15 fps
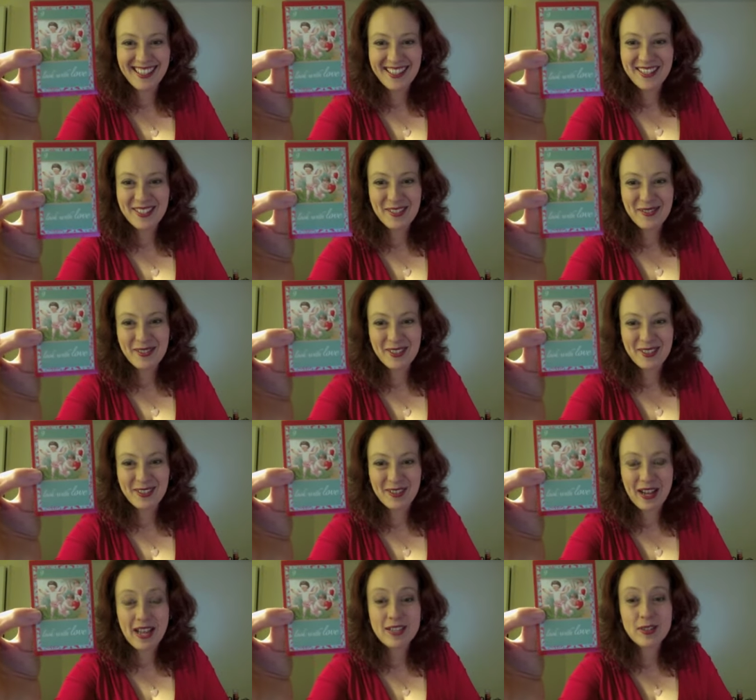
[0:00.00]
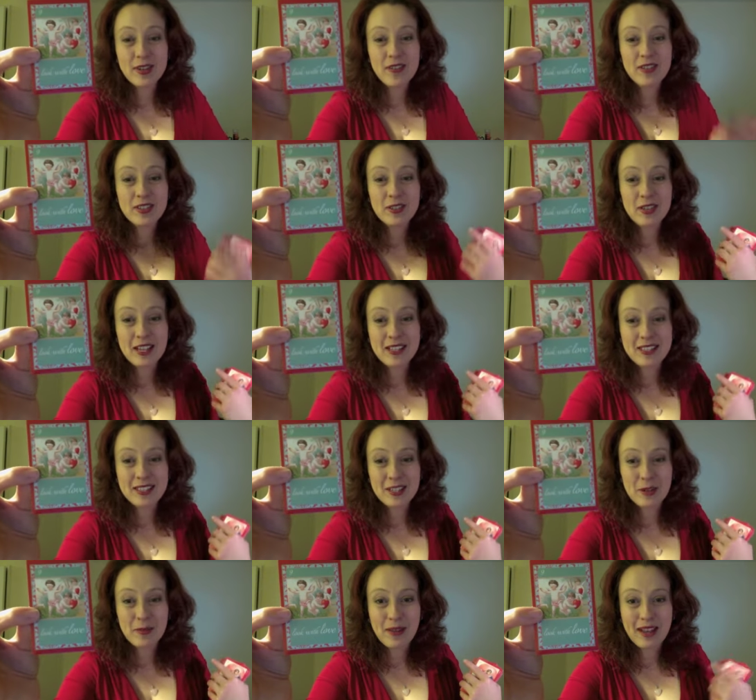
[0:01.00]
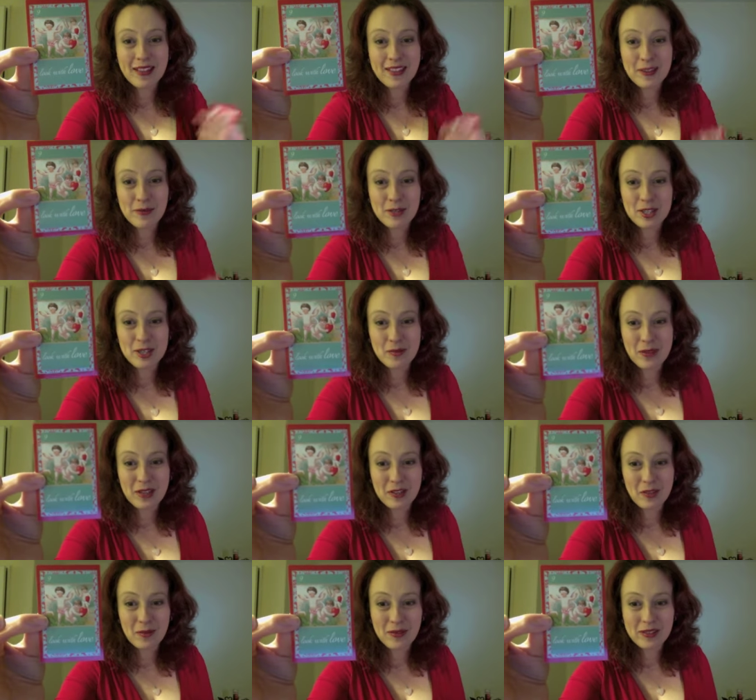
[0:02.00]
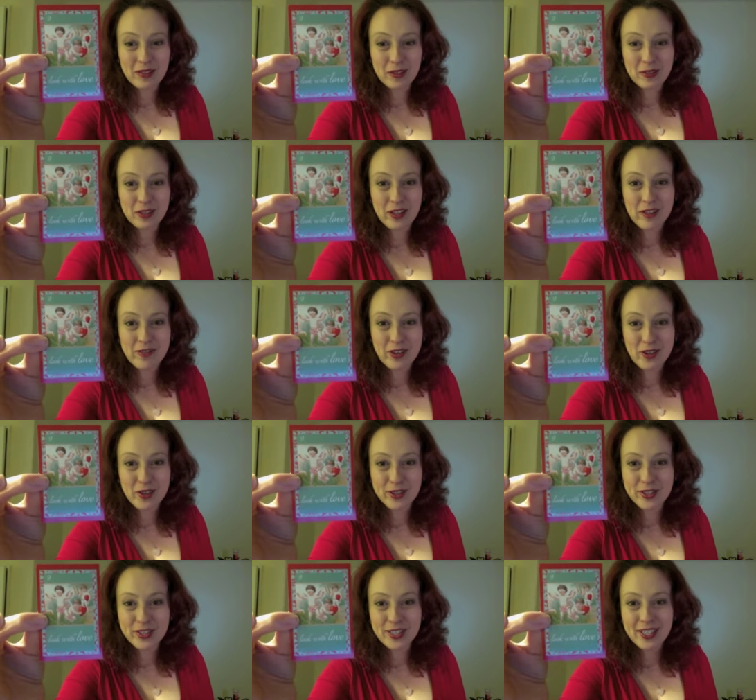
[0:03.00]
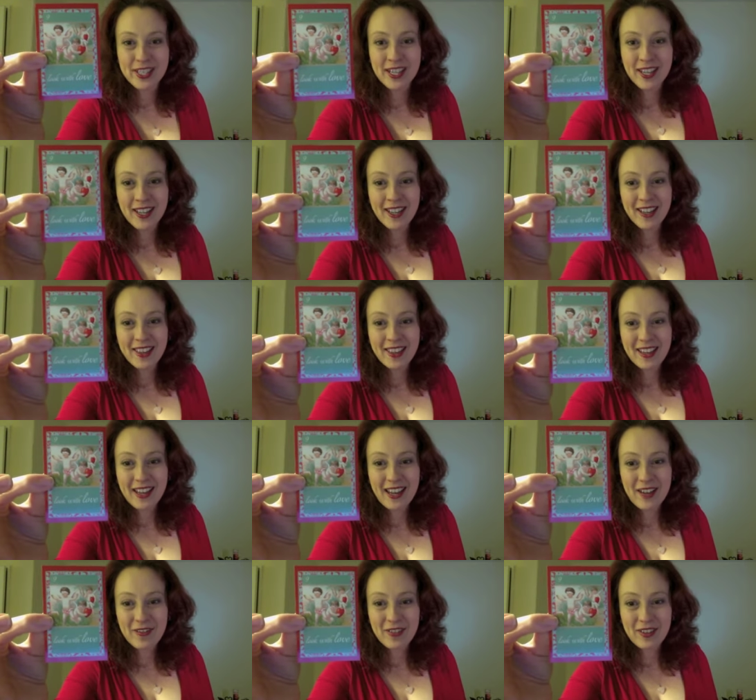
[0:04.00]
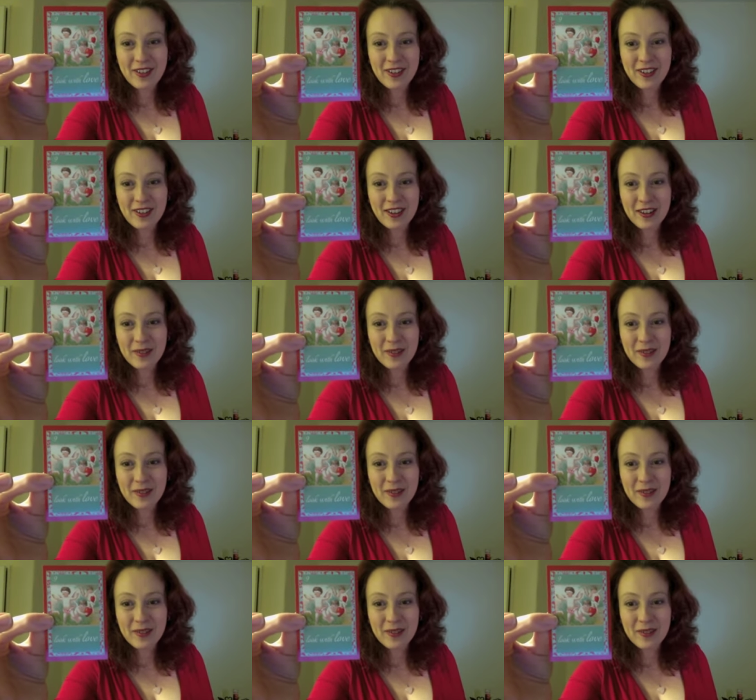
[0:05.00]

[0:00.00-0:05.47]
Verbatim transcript: Too cute. I do have it. You can't see her back there, but she's back there on my little love altar that I have there.